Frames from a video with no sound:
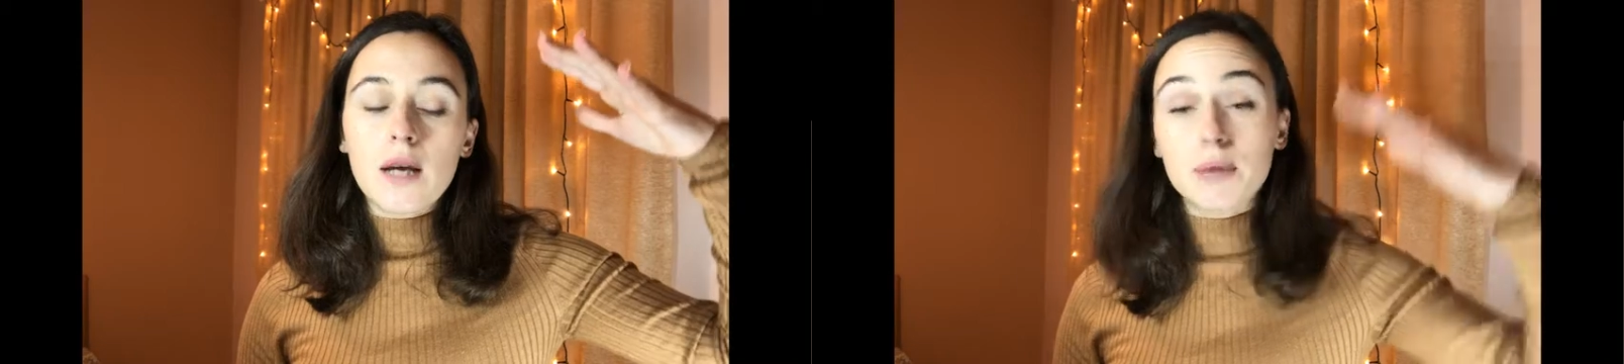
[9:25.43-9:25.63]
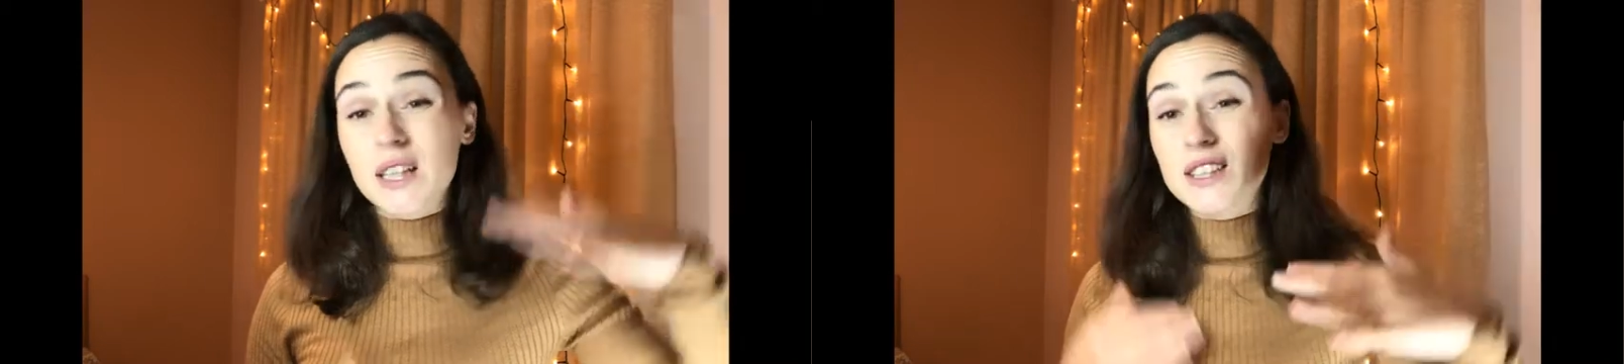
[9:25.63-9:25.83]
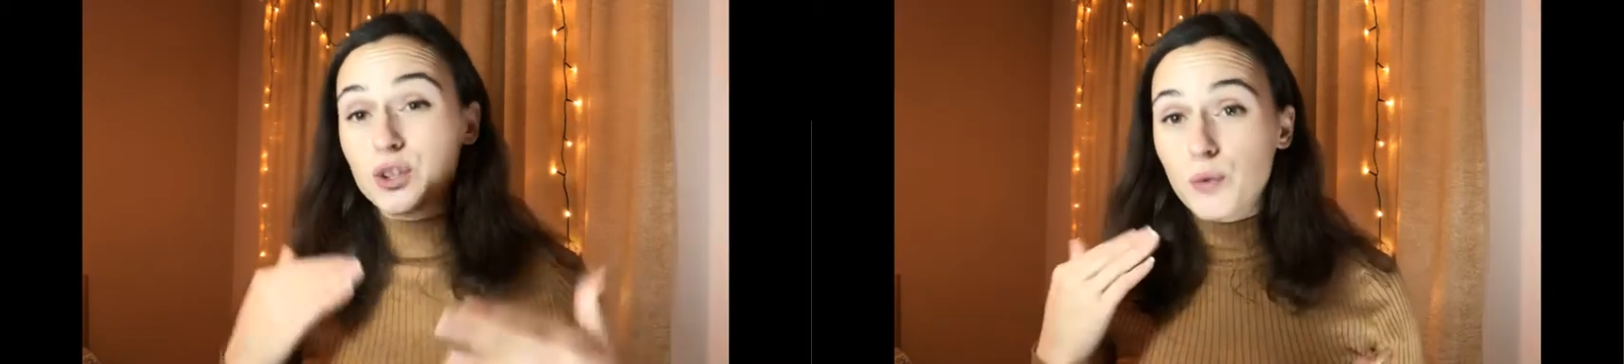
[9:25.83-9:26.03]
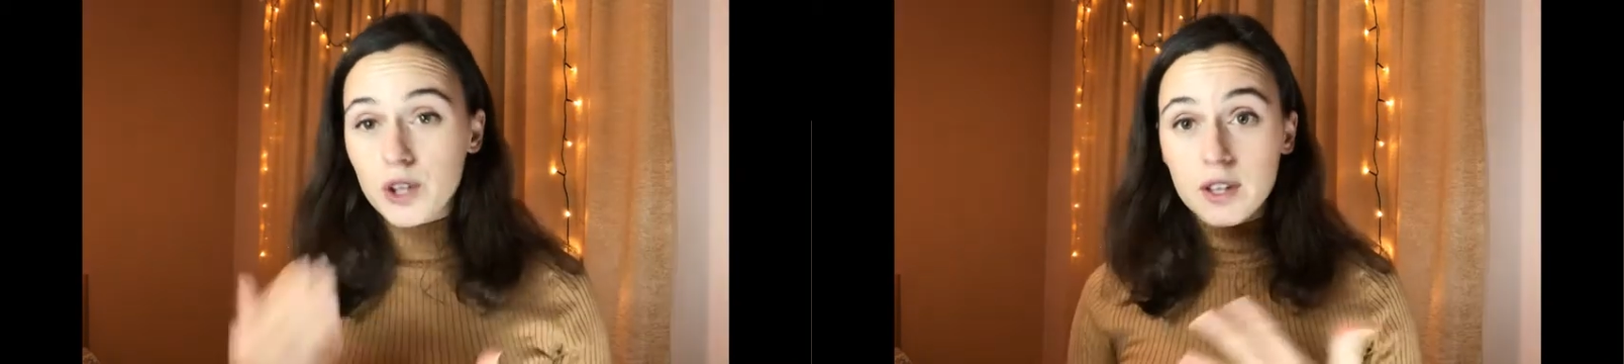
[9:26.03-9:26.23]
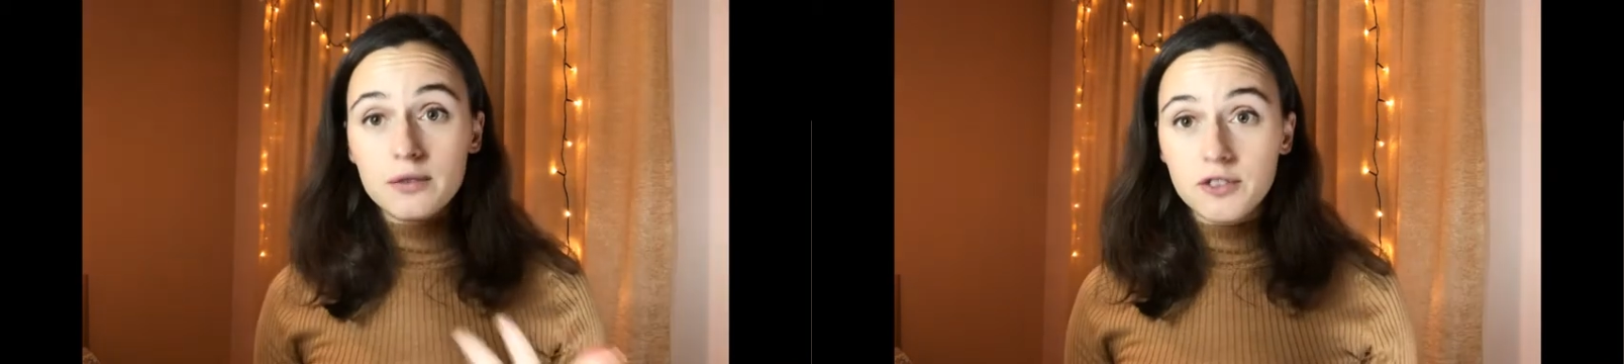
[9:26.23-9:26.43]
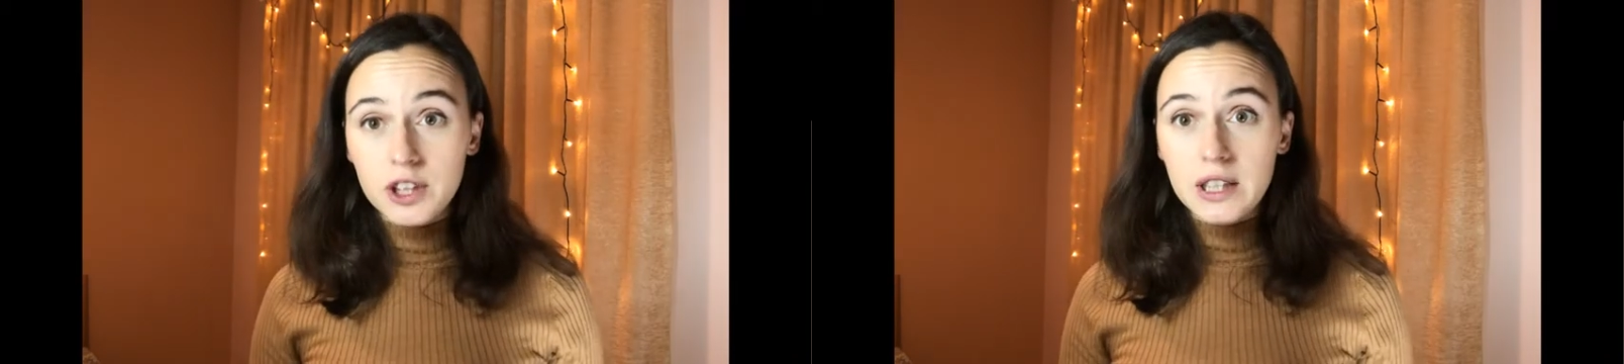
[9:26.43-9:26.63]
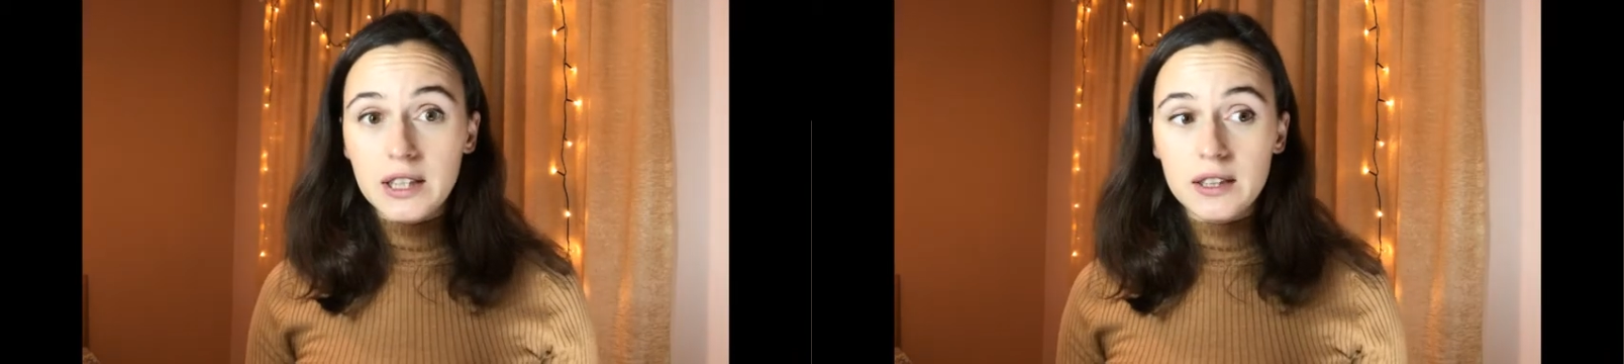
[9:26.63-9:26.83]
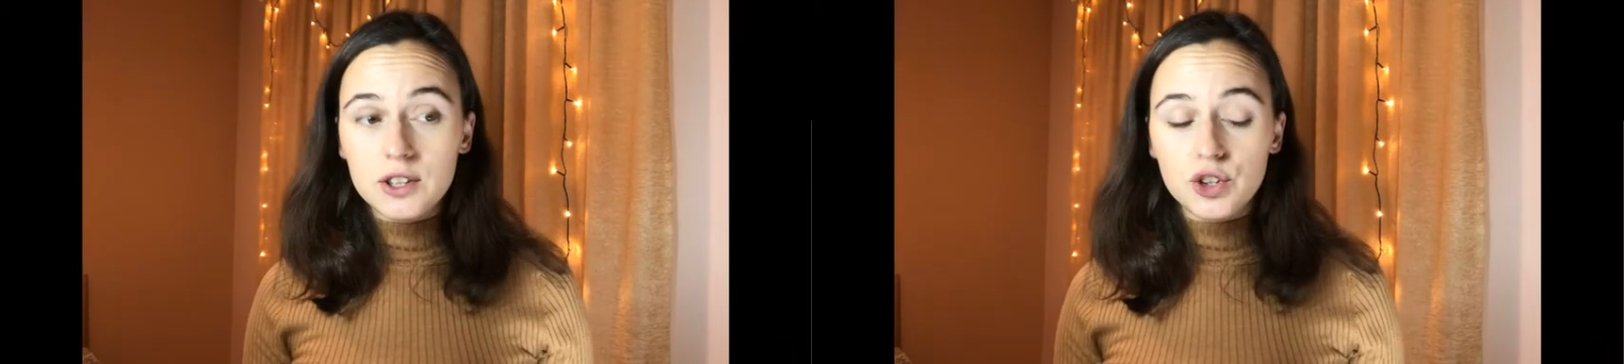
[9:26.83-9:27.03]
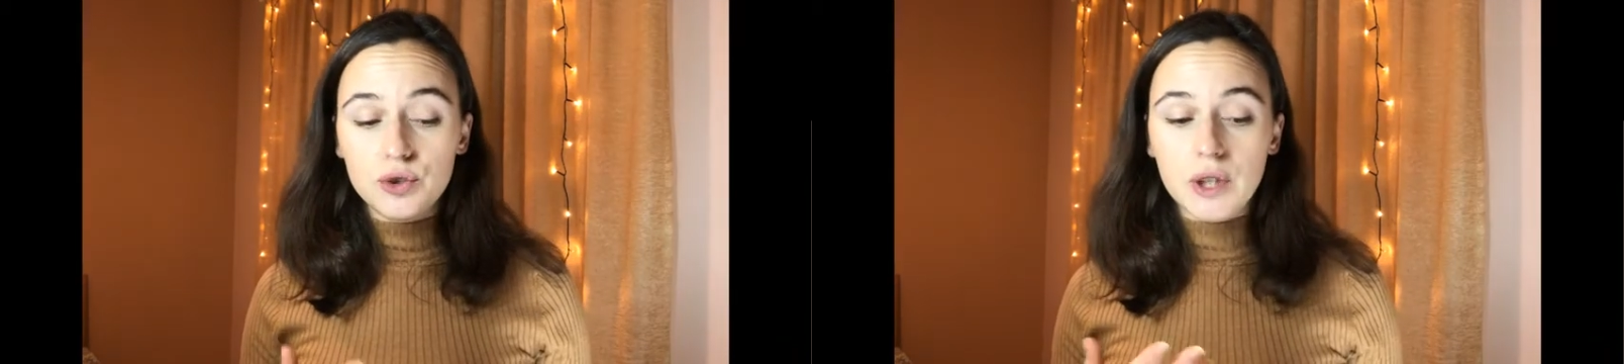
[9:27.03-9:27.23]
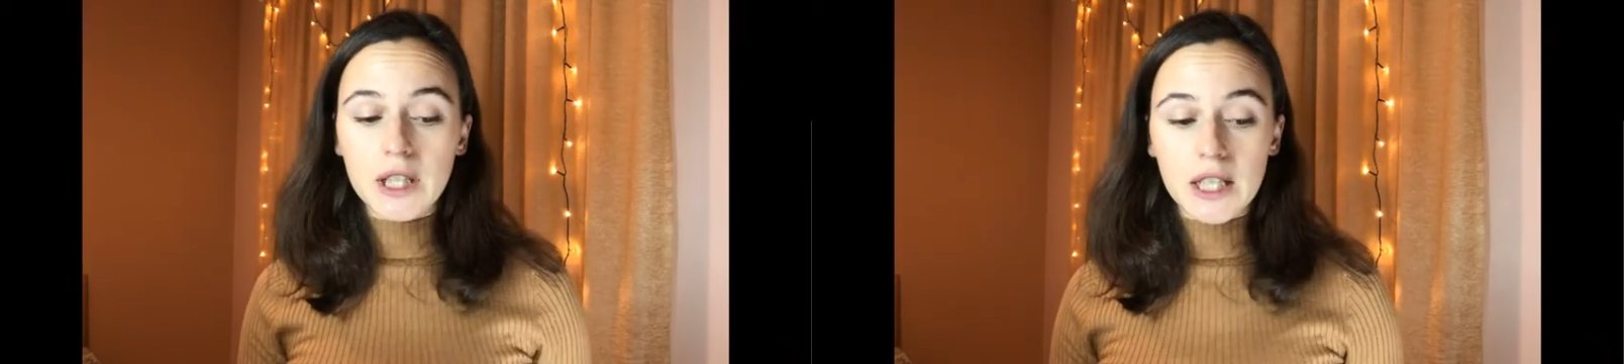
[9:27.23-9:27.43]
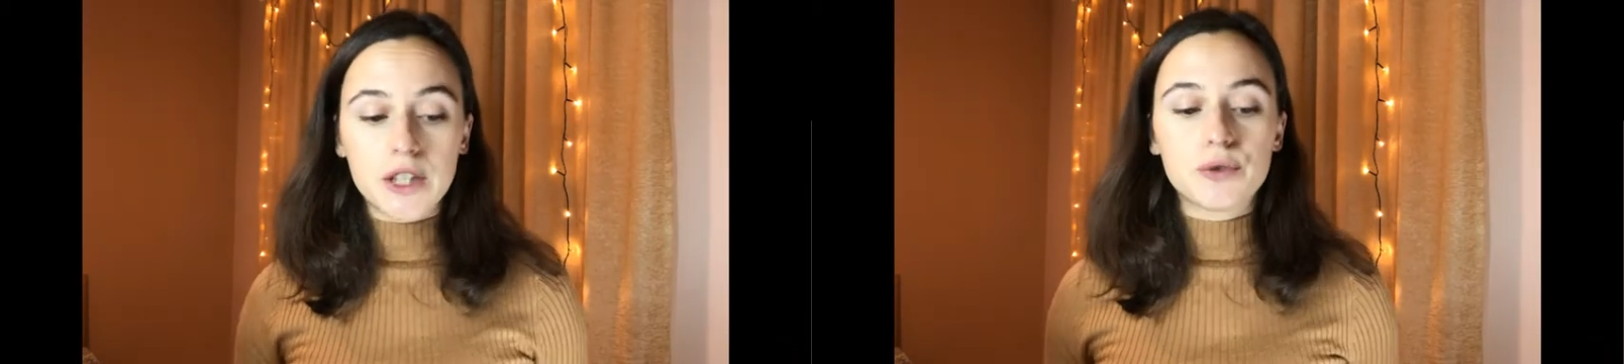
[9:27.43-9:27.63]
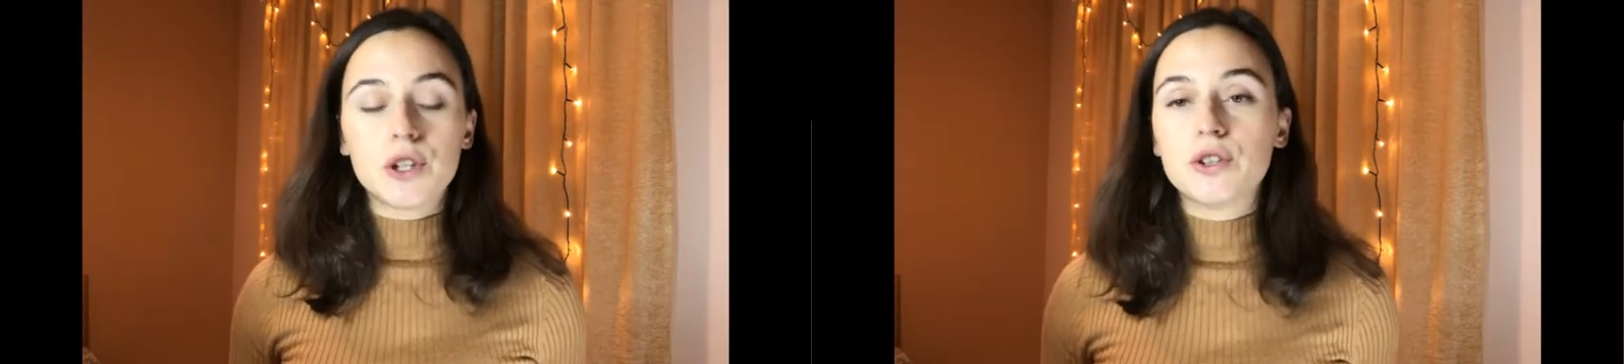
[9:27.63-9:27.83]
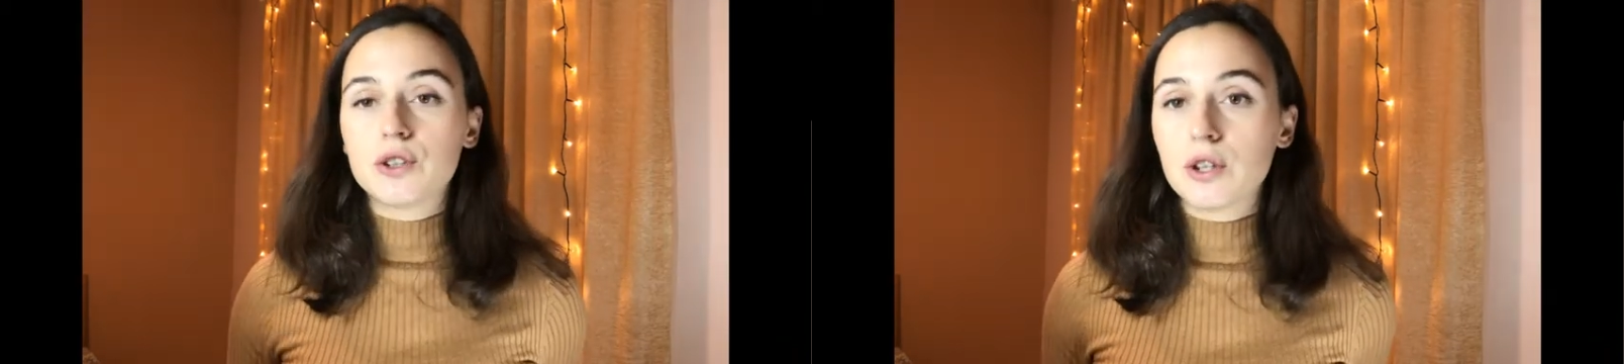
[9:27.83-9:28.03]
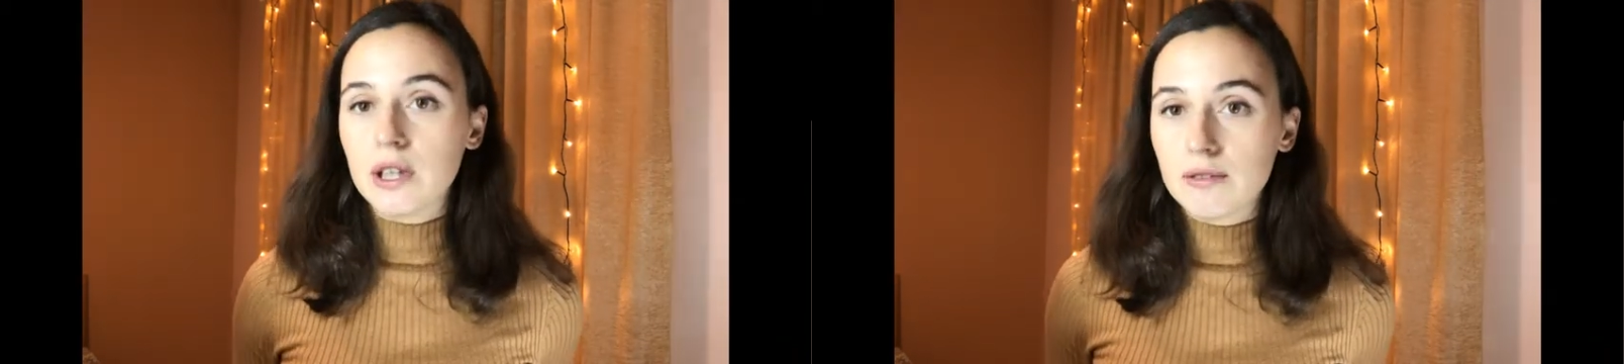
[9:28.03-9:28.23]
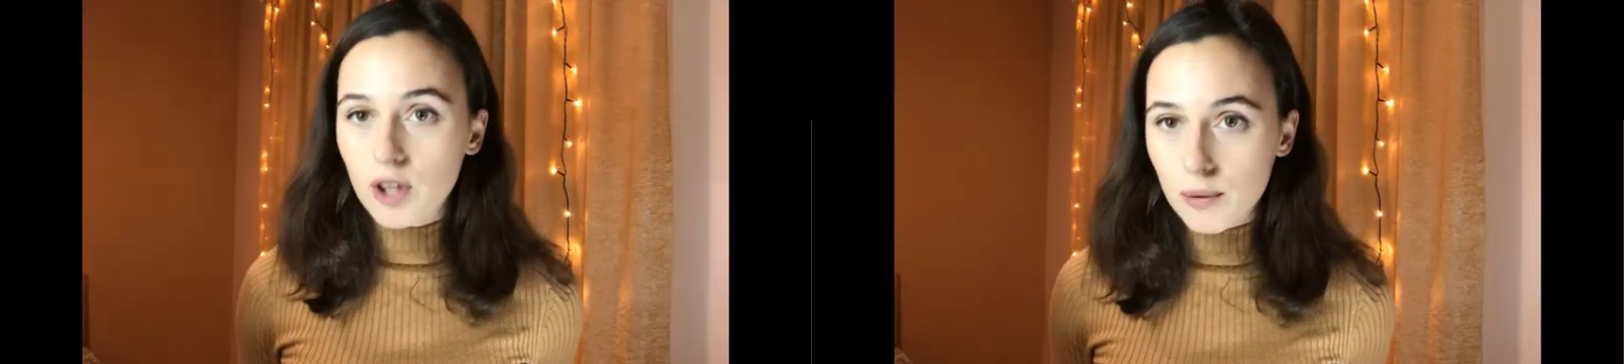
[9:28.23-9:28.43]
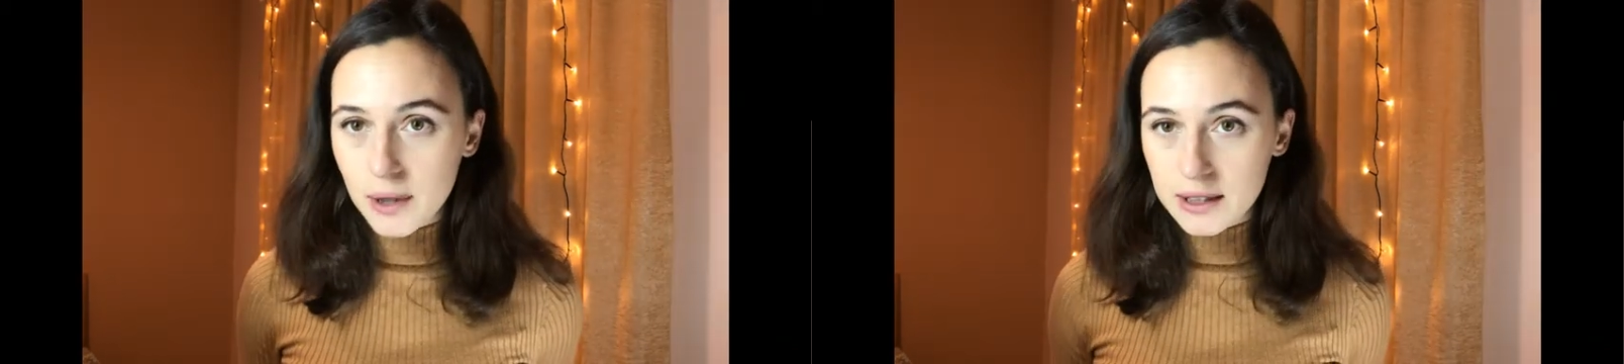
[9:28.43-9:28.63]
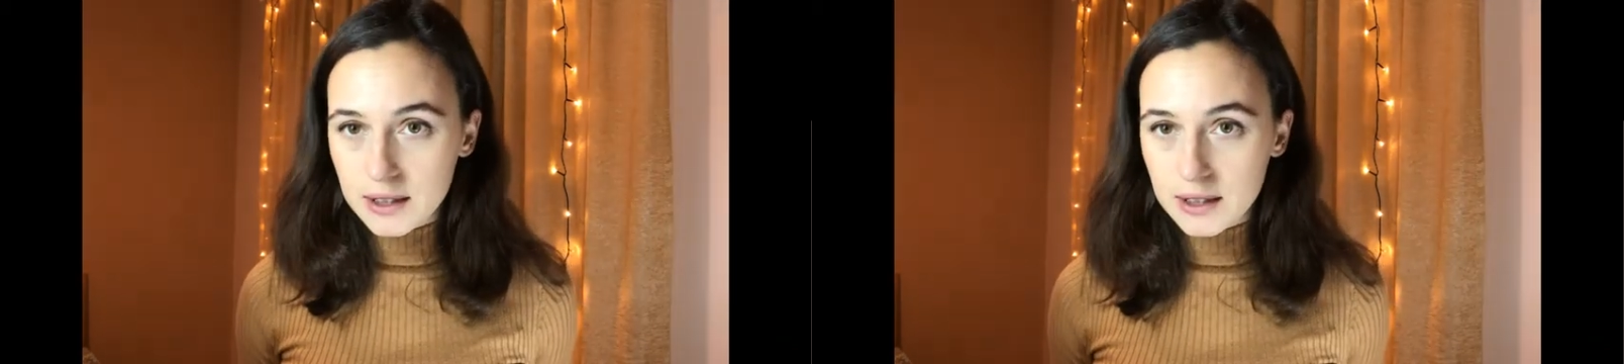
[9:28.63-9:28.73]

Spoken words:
plus you want them really to engage with you, to leave comments.